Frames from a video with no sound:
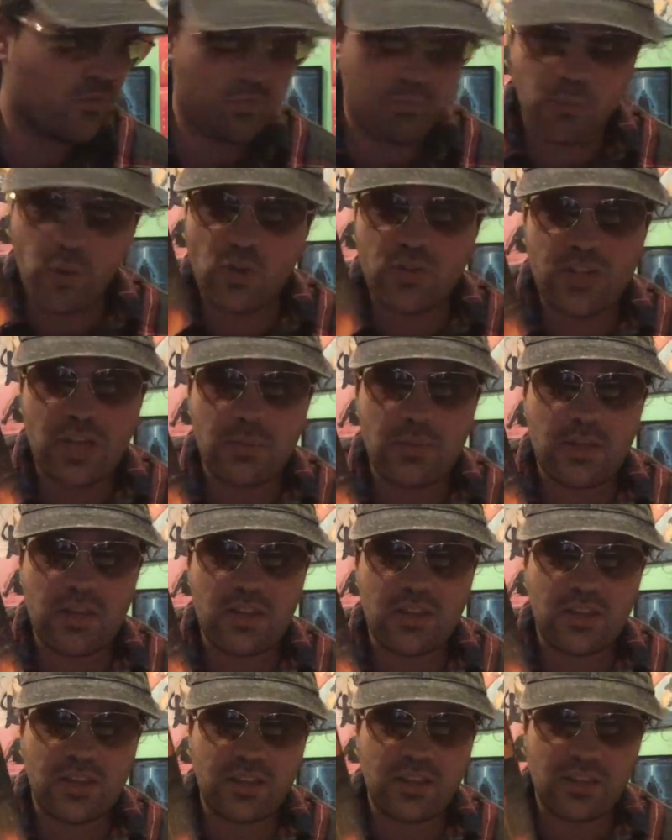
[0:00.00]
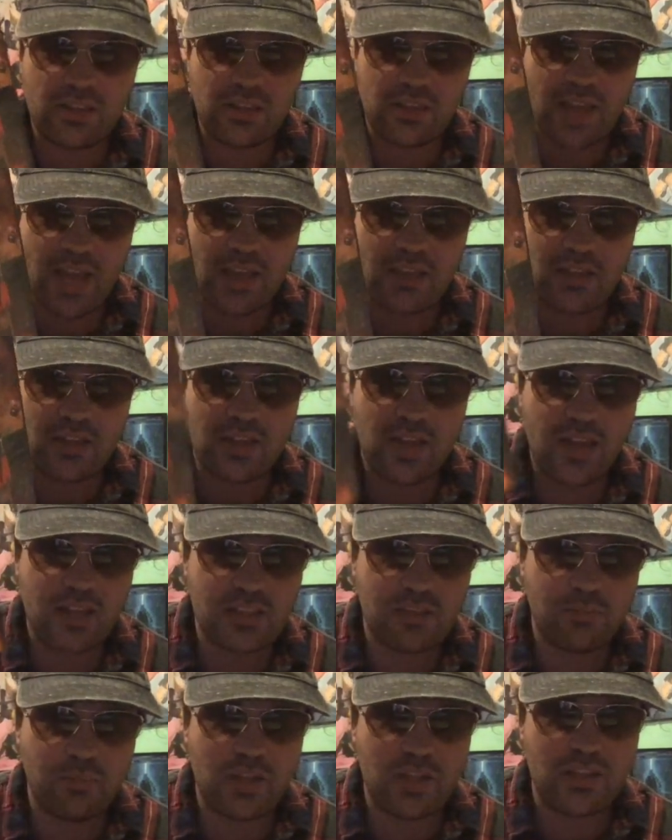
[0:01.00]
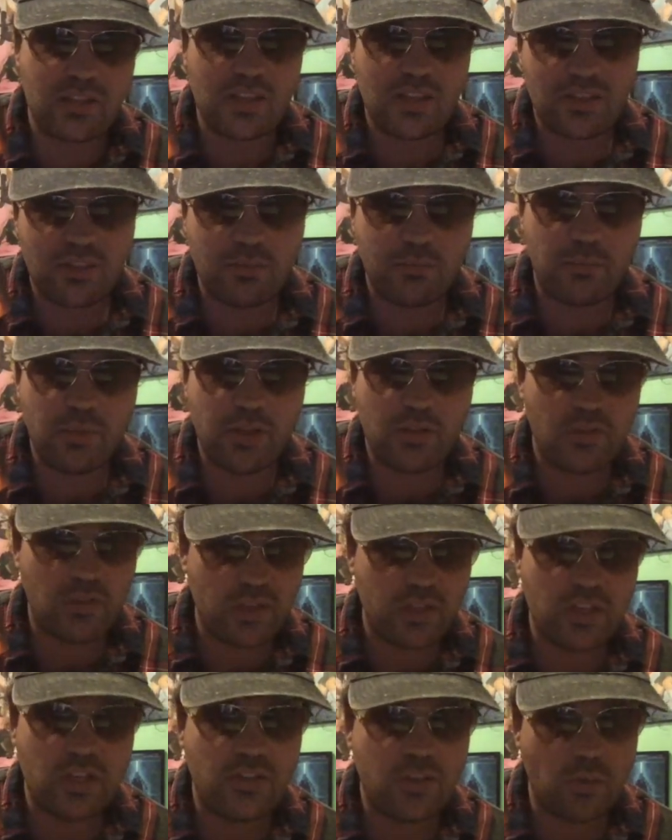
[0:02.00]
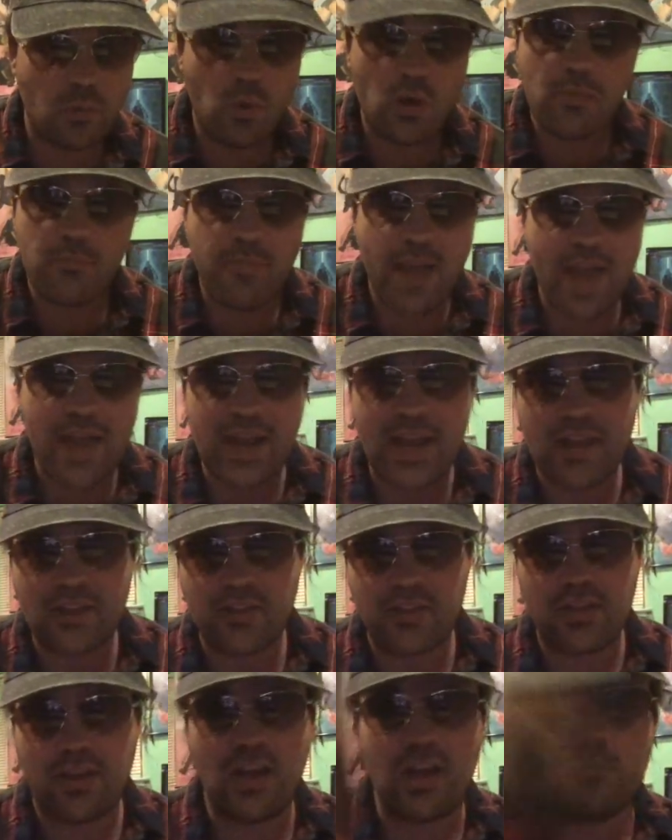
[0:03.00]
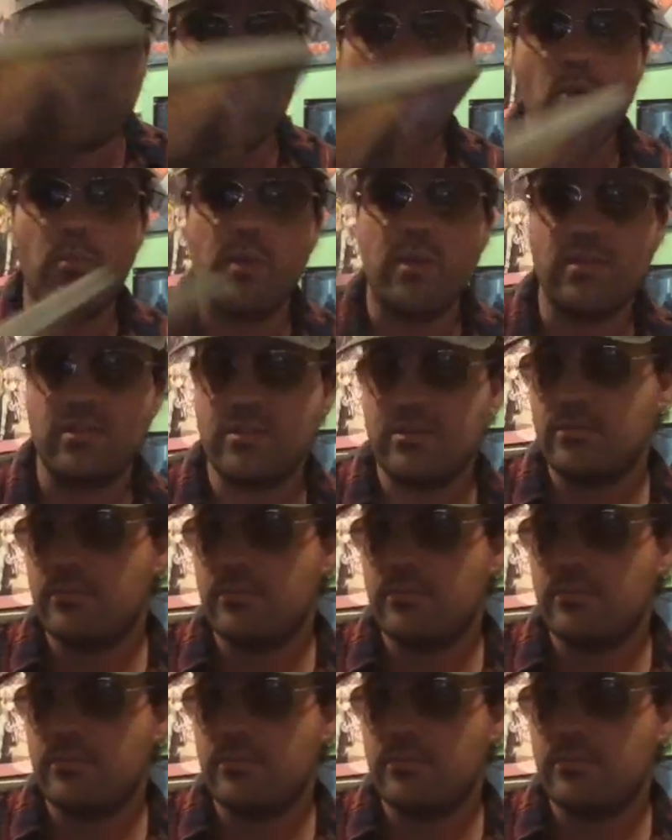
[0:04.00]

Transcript: most time he gets gets his ass kicked, but yes, but he does the one badass uh, moment.